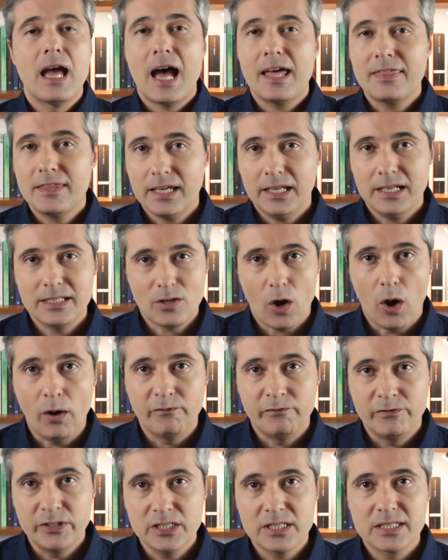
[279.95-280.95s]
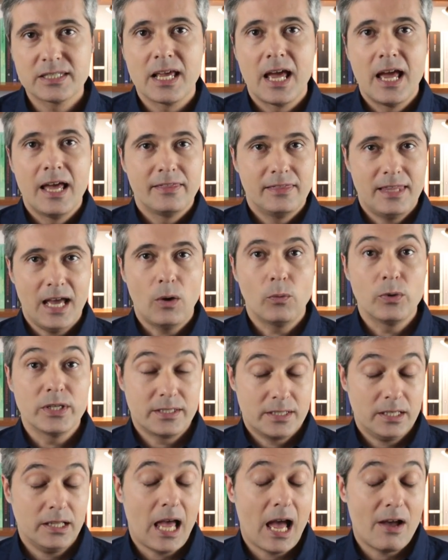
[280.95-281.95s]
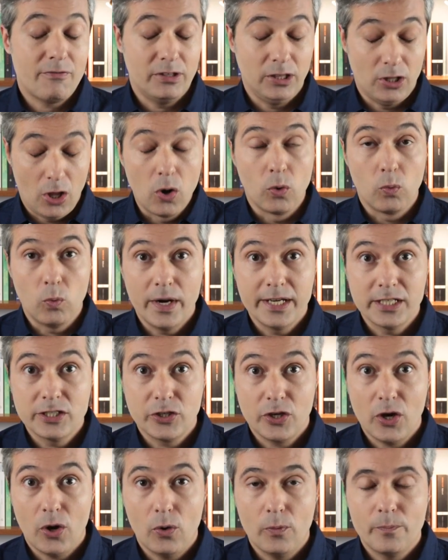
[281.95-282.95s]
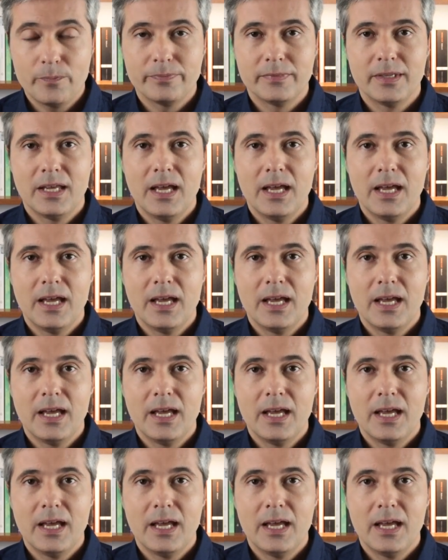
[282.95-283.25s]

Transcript: I think it is obvious that we still have a long way to go.